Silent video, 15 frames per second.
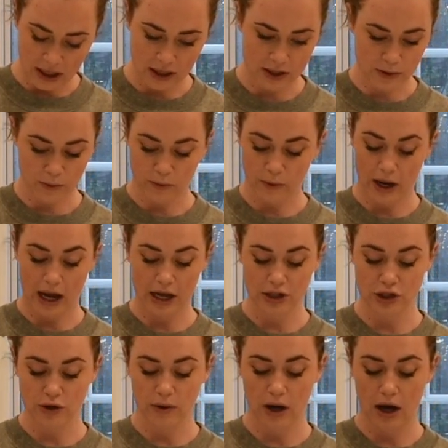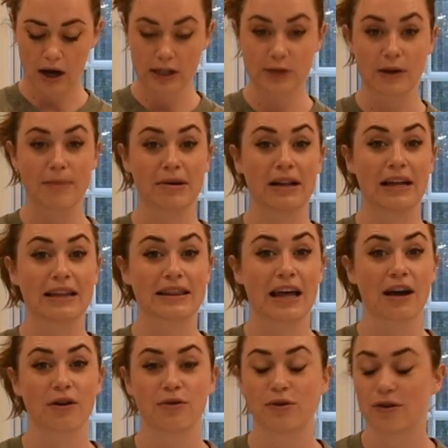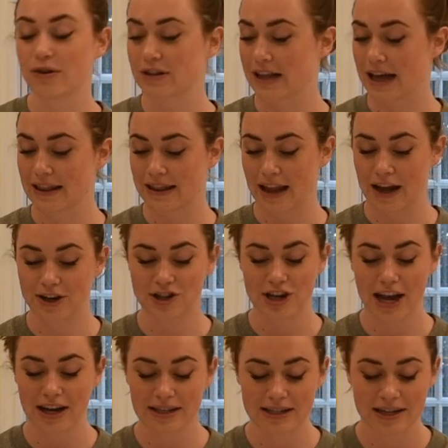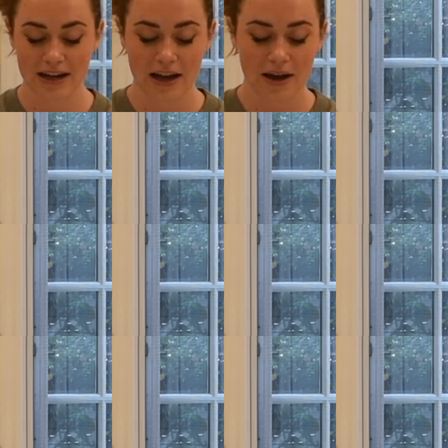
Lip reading: It is way too hot, so I'm gonna let that cool. Glad I checked.